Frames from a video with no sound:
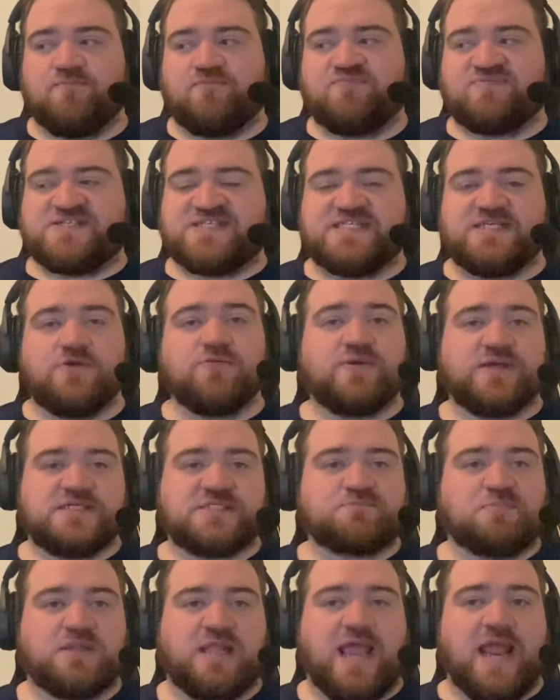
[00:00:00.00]

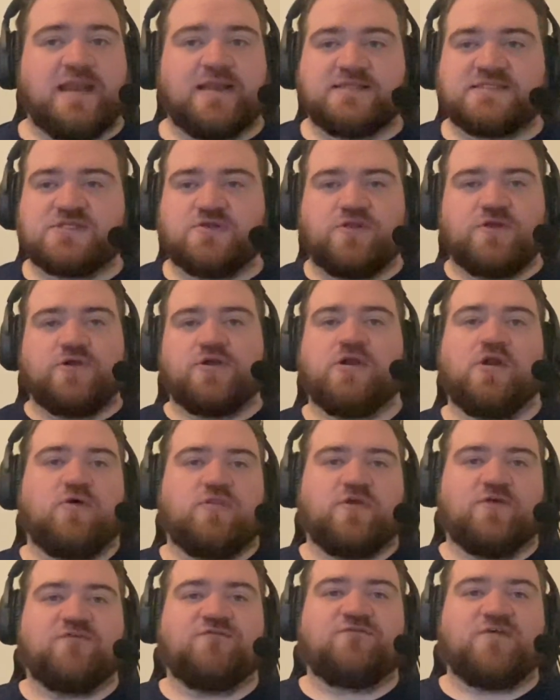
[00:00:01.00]
series planned, and so
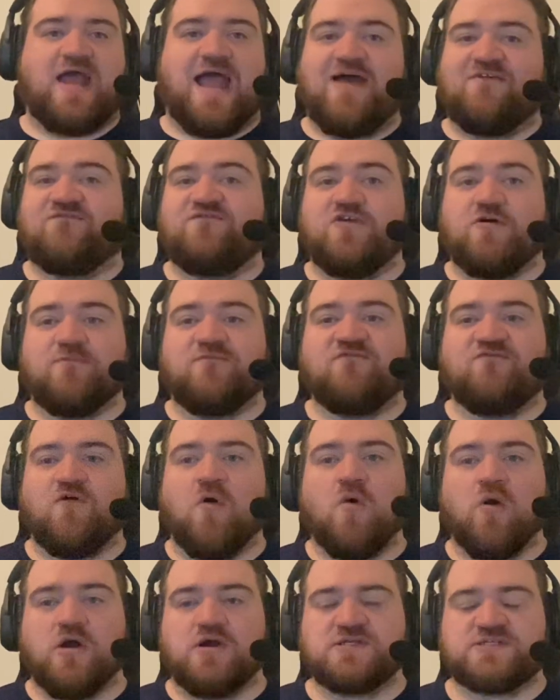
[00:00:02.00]
they're at film
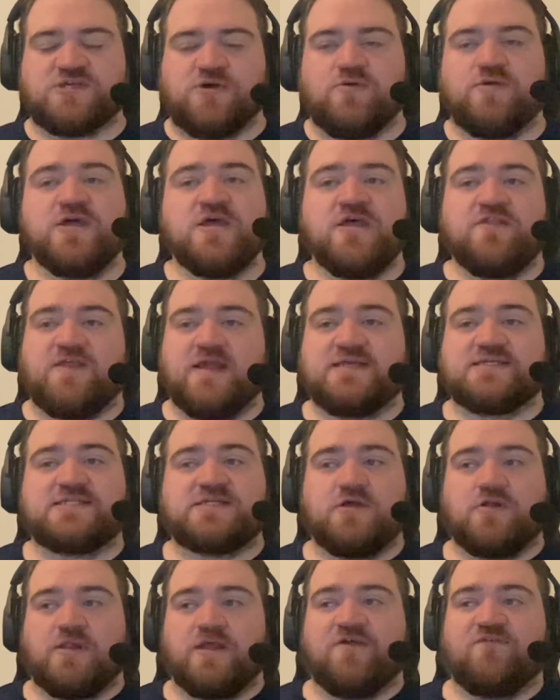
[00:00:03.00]
4, so they
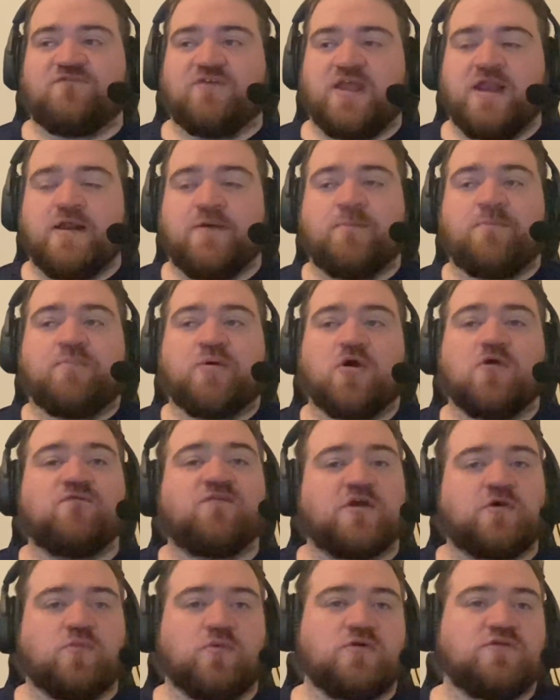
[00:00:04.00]
still, if in a
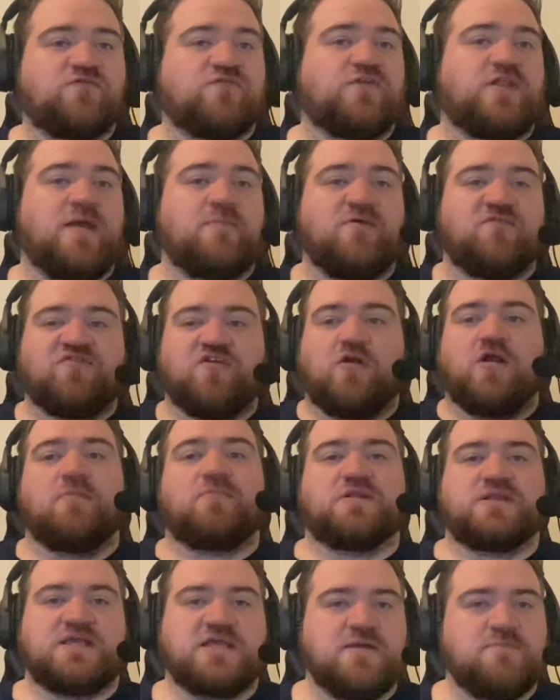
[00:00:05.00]
perfect world for them, if they're
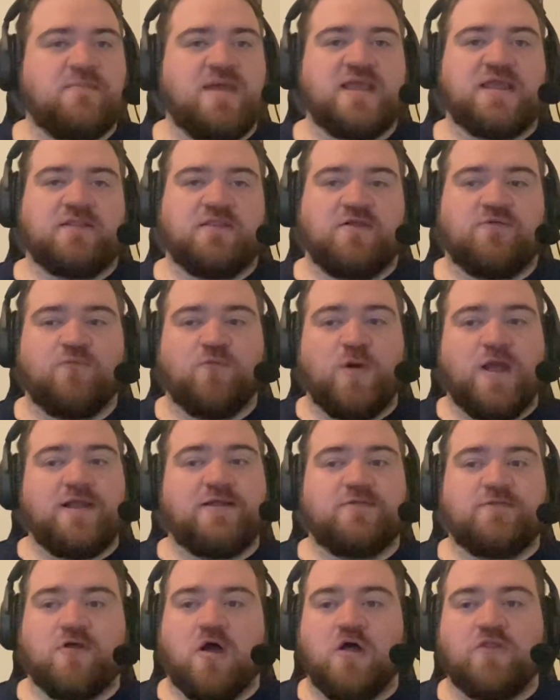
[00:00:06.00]
able to keep making the
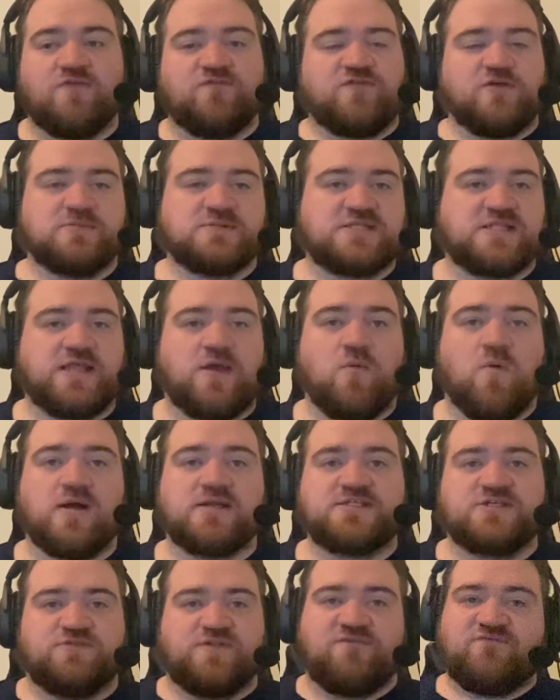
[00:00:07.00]
way all the films that they
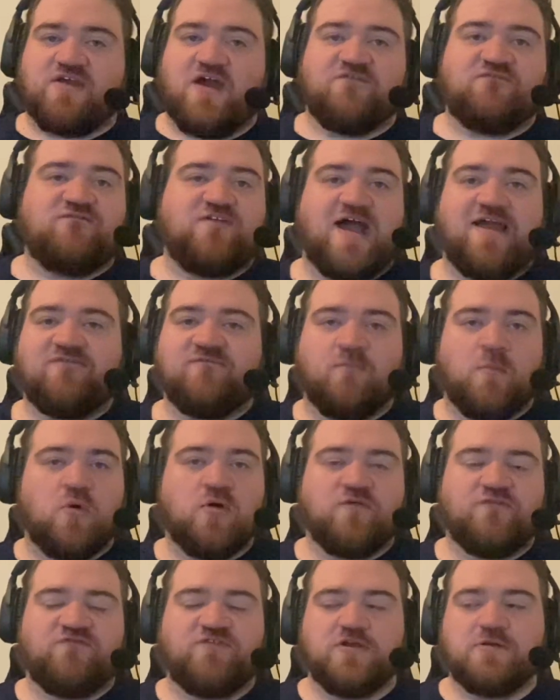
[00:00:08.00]
want to, they've got 5
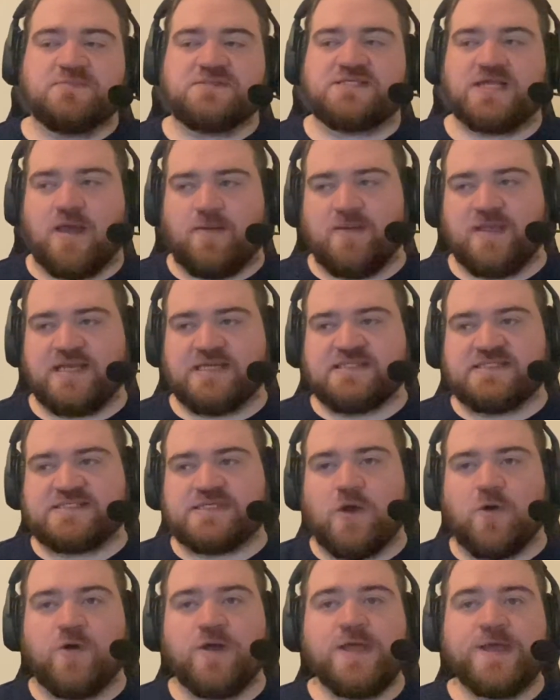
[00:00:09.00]
more films coming. And
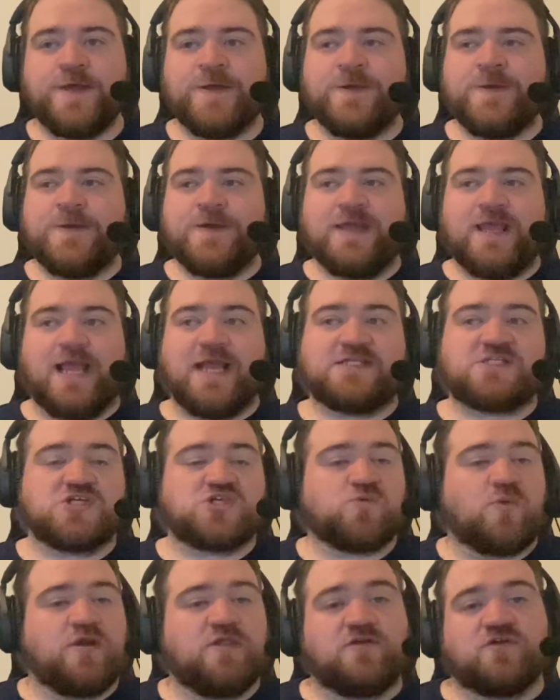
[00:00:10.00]
so it's
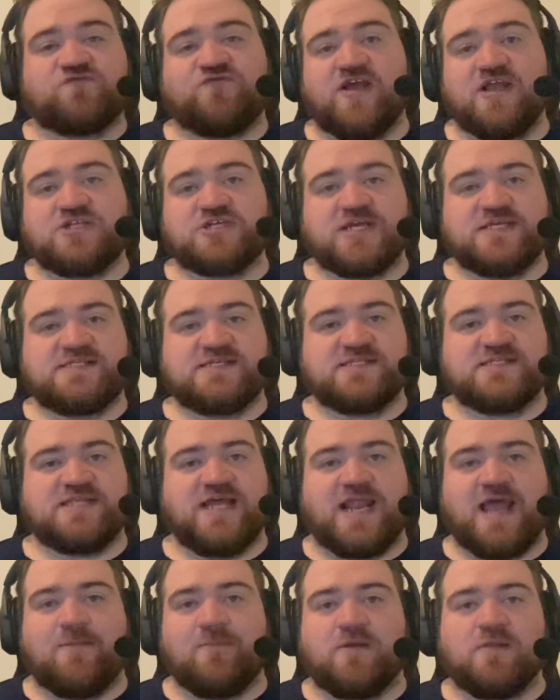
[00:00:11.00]
just one of those franchises
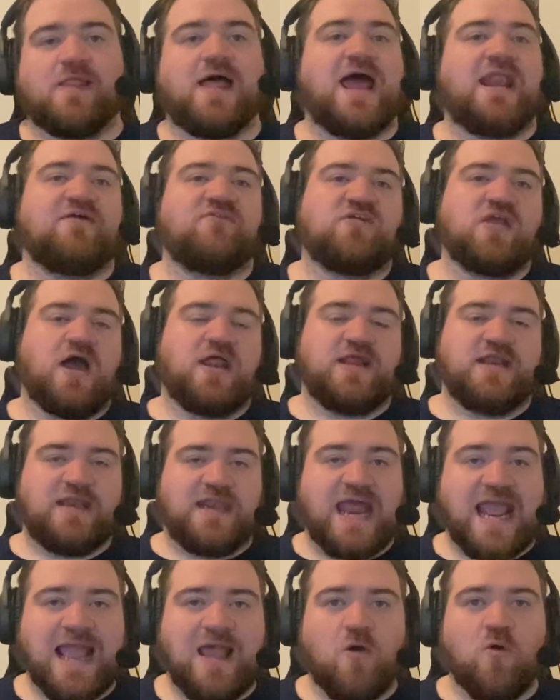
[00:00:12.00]
that I'm glad I've got in
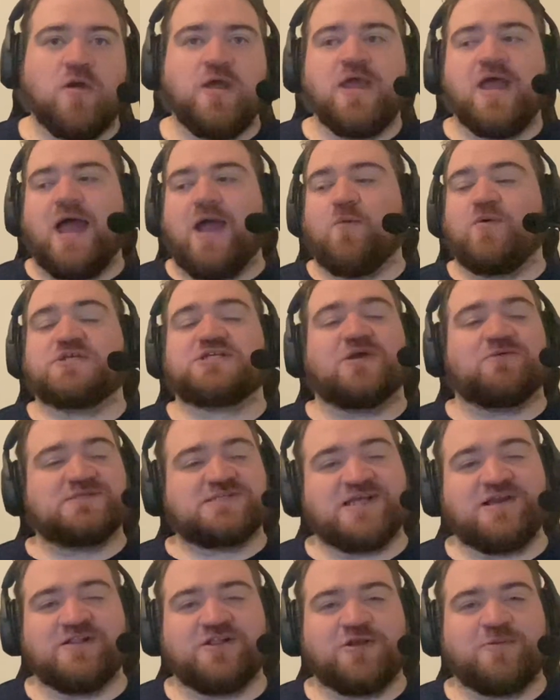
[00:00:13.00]
now. I wish I was
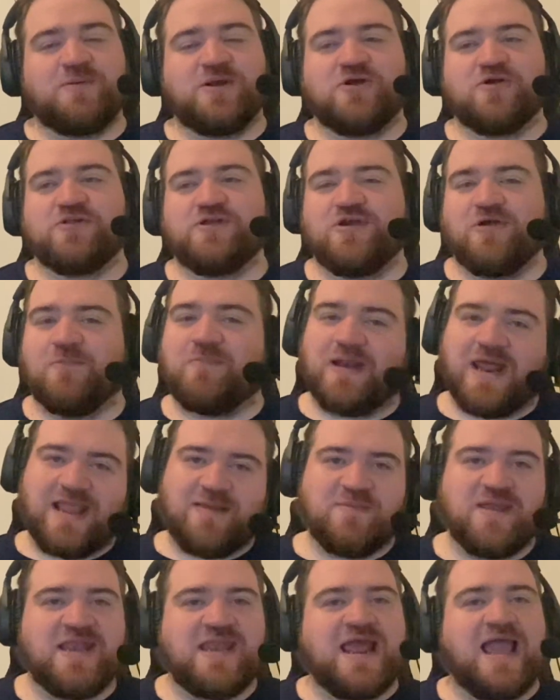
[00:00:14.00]
in a little bit earlier, but I
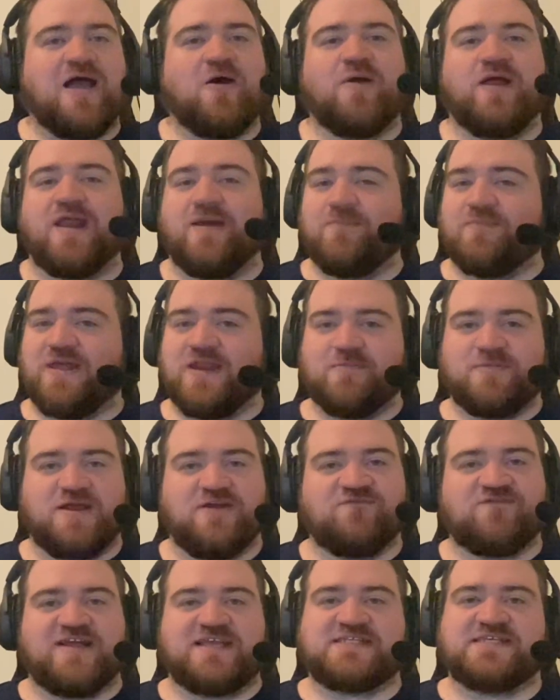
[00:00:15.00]
am in now, and I'm going to be
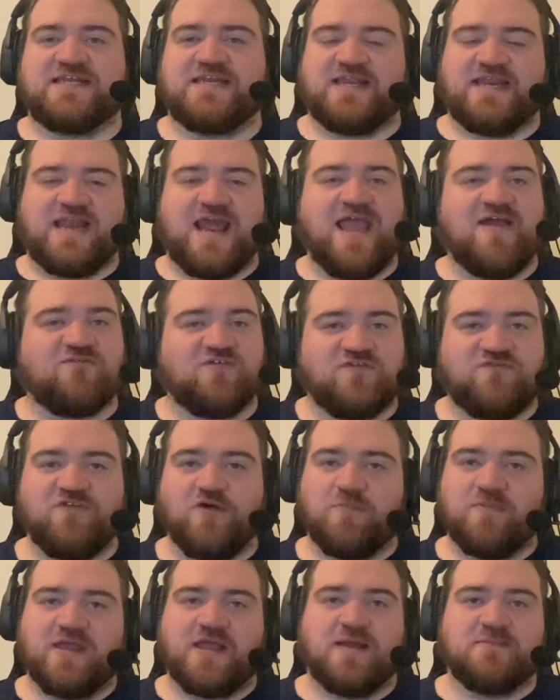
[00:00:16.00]
invested in every
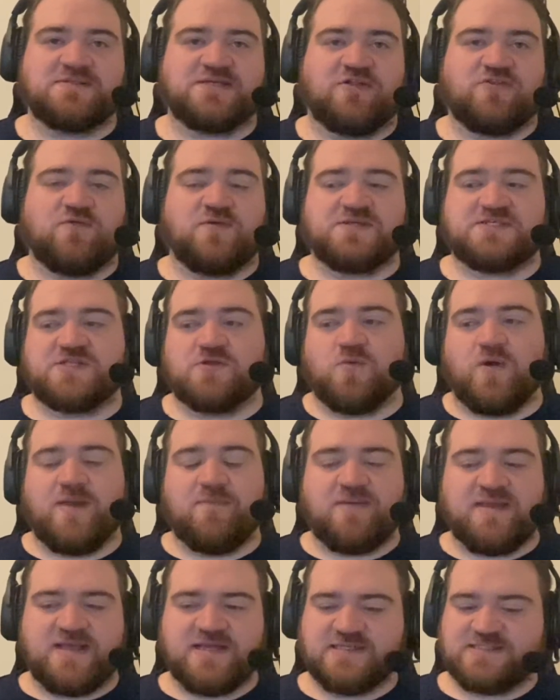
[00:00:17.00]
film that comes out the rest of the way
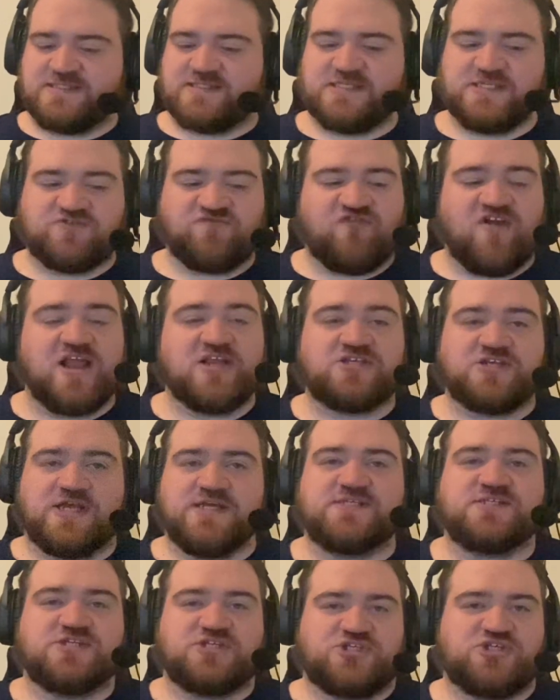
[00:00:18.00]
because this
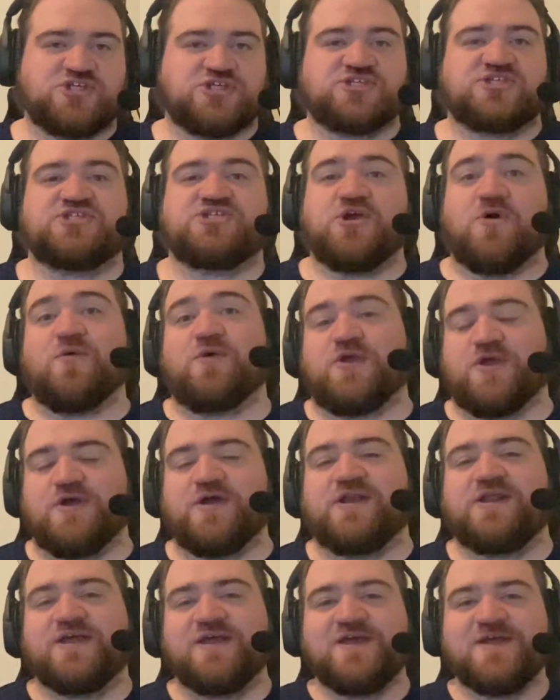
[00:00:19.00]
franchise is just so
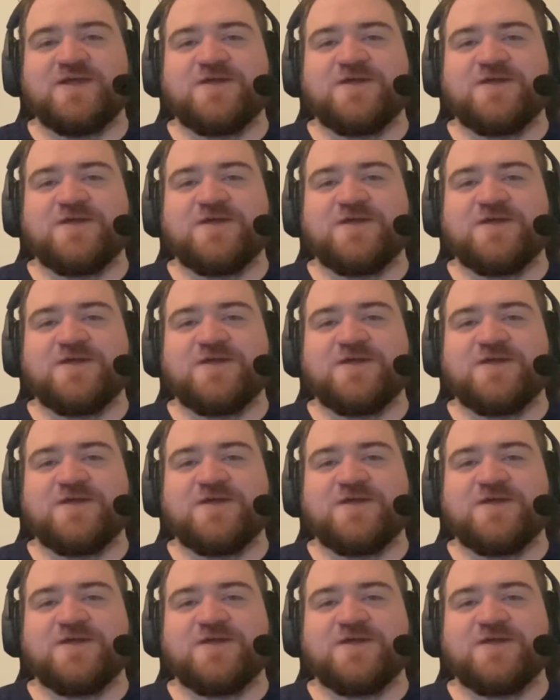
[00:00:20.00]
good.